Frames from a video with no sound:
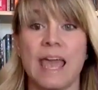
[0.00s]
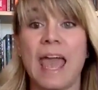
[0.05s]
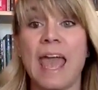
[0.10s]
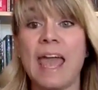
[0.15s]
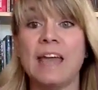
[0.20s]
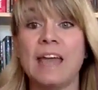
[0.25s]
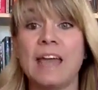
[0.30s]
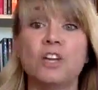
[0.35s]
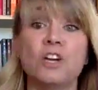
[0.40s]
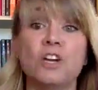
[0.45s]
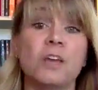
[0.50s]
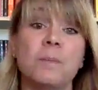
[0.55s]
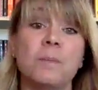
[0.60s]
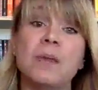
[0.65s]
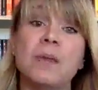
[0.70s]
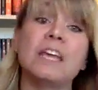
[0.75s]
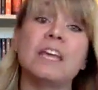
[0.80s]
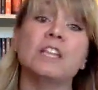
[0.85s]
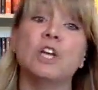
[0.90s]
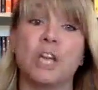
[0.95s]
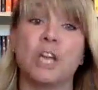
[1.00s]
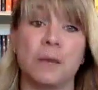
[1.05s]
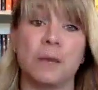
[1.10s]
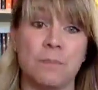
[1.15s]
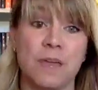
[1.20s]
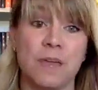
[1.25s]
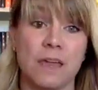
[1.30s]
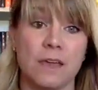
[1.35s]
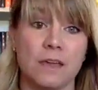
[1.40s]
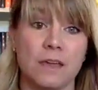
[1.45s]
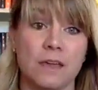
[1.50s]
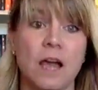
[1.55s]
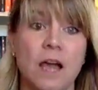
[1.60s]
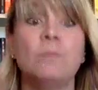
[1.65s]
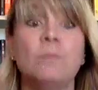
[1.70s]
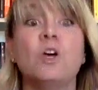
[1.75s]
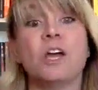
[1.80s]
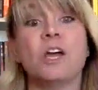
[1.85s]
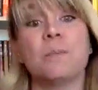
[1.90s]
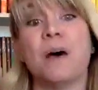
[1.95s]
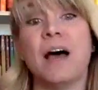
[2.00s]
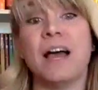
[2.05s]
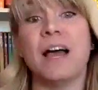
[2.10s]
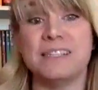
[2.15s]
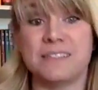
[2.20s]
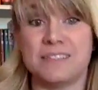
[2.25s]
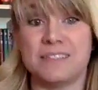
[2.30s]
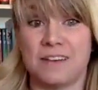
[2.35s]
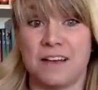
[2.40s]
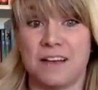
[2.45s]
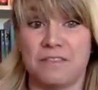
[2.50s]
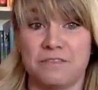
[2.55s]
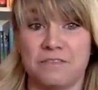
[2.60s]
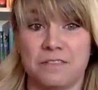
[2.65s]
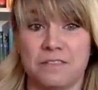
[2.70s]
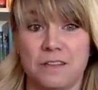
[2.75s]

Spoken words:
hey, look at me, come look at my stuff.